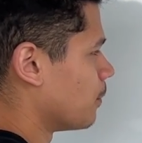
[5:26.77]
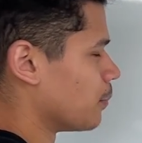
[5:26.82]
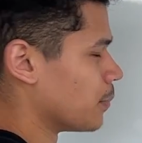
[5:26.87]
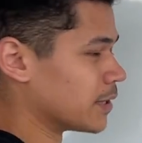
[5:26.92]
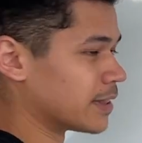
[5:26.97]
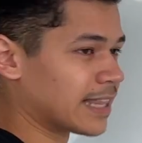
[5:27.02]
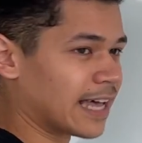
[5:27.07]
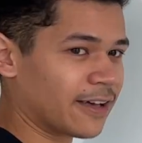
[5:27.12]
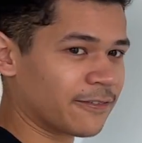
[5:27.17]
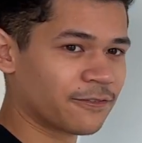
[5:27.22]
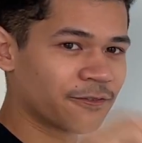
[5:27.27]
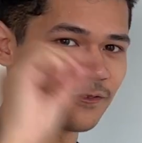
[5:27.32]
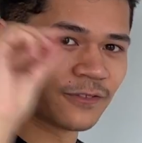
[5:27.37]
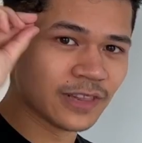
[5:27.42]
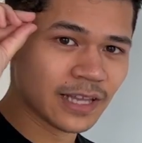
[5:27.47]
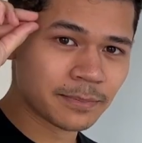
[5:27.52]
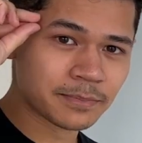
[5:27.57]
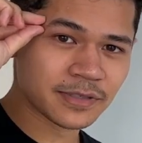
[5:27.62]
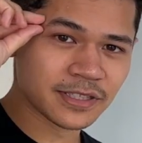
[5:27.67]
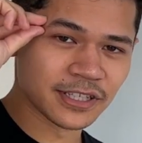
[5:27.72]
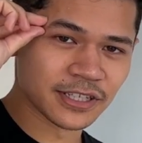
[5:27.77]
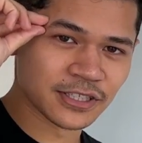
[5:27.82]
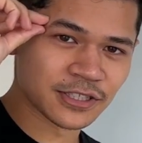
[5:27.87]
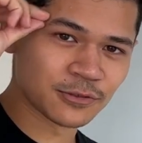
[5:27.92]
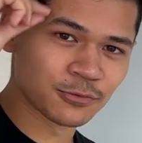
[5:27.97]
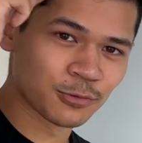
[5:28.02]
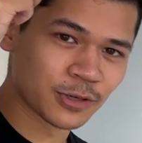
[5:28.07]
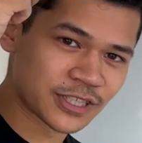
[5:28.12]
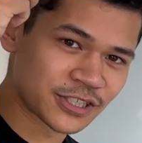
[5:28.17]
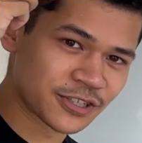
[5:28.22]
but that flips the
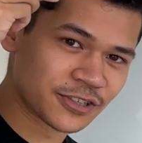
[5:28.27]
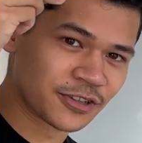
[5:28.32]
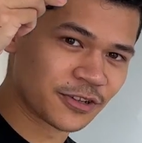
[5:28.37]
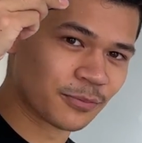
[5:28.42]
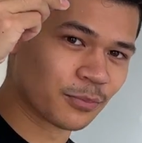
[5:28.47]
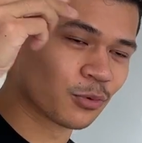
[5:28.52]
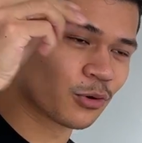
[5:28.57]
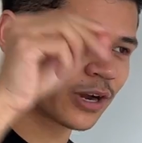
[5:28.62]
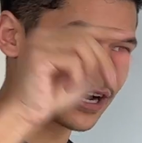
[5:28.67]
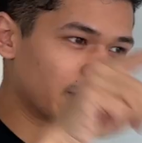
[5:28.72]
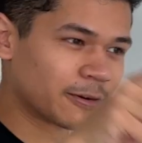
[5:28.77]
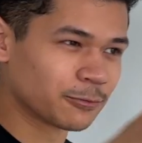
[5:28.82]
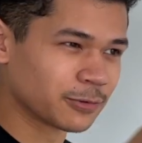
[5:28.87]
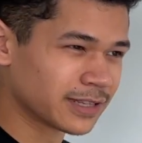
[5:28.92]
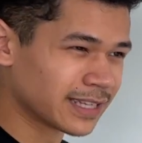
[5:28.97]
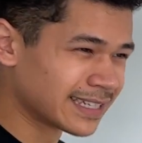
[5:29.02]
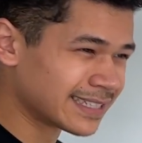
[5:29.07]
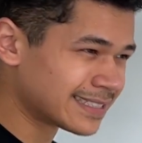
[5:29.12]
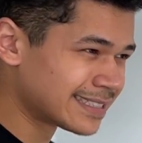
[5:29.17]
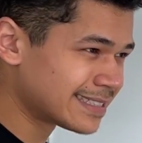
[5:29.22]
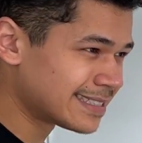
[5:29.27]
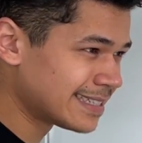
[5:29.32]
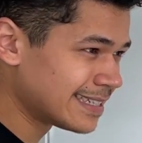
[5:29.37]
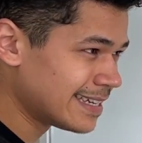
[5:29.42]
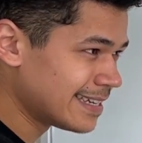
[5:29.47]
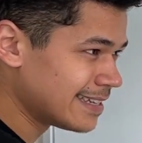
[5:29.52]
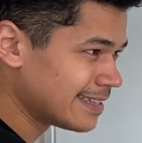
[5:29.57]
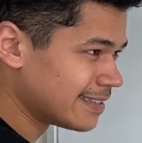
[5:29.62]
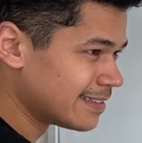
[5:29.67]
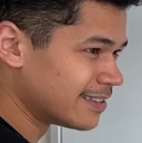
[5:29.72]
switch in their brain when they
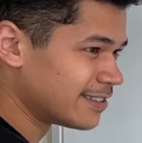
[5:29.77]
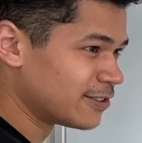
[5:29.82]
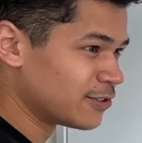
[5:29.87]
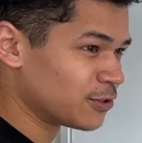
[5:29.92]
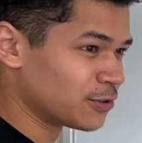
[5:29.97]
see,